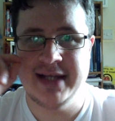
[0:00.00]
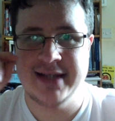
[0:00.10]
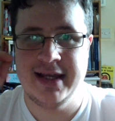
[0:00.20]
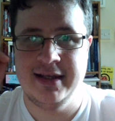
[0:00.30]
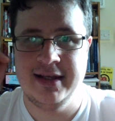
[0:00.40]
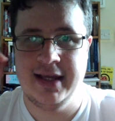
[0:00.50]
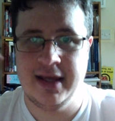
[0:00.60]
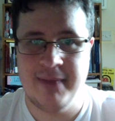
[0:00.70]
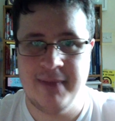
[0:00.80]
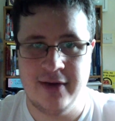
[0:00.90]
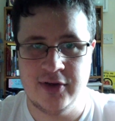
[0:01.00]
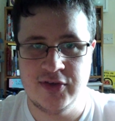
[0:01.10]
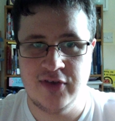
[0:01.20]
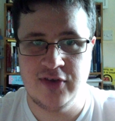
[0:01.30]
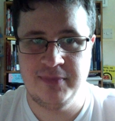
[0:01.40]
in the Americas
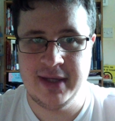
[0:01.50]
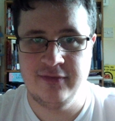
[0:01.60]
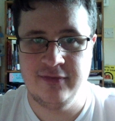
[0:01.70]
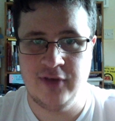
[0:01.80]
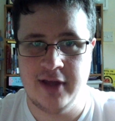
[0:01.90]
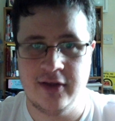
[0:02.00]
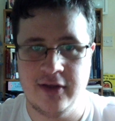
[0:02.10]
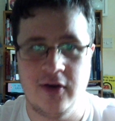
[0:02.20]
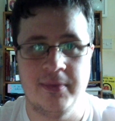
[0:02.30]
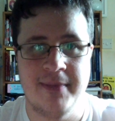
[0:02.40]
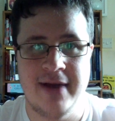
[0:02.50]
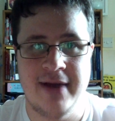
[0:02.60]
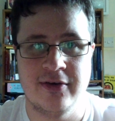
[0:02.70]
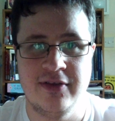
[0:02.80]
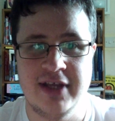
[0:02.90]
have been for like the Copa America
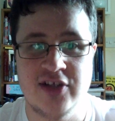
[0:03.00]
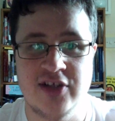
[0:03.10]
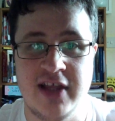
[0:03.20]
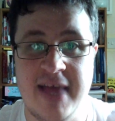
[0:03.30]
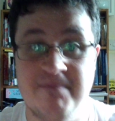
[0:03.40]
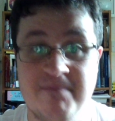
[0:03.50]
and things like that,